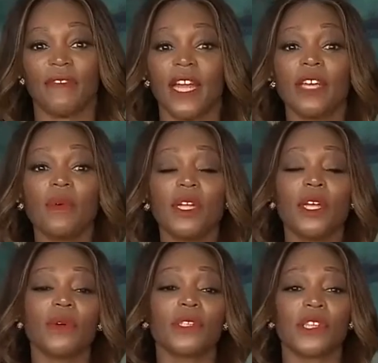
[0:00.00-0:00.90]
And if
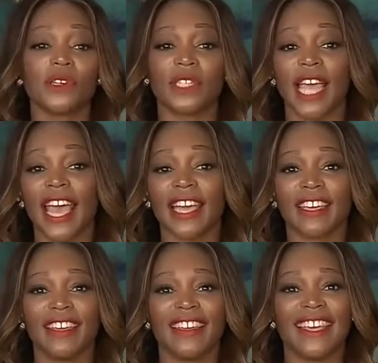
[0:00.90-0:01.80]
anyone knows their
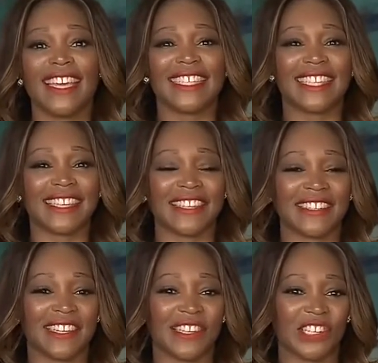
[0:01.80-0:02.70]
tech, it's
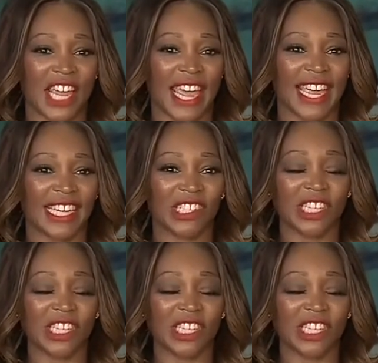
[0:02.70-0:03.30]
Lisa Chang.